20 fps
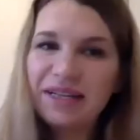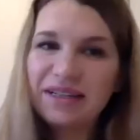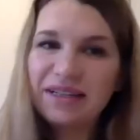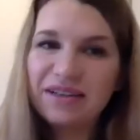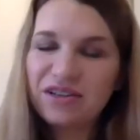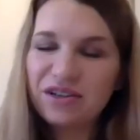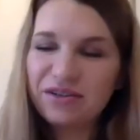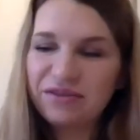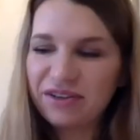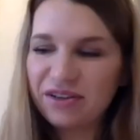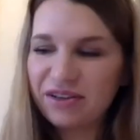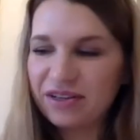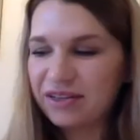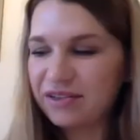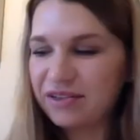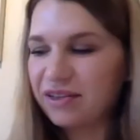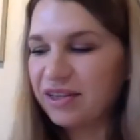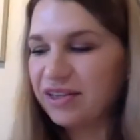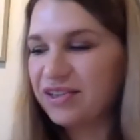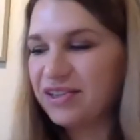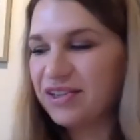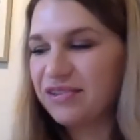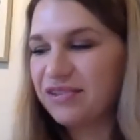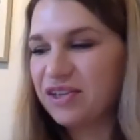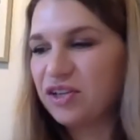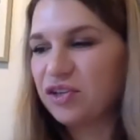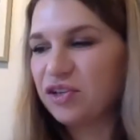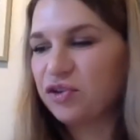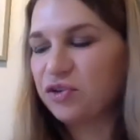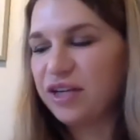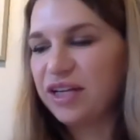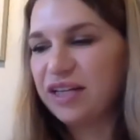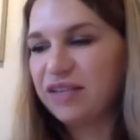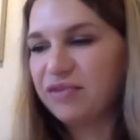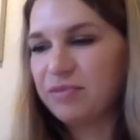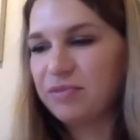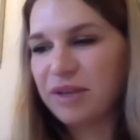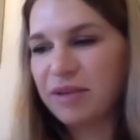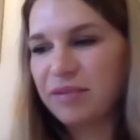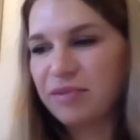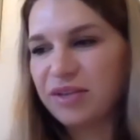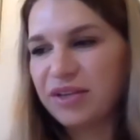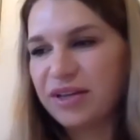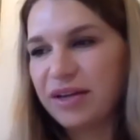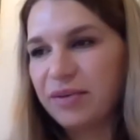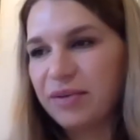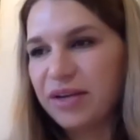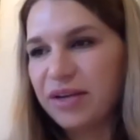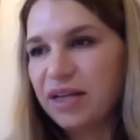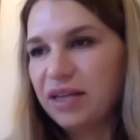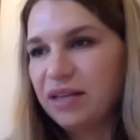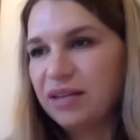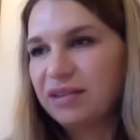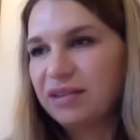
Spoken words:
deserves a treat from time to time, right?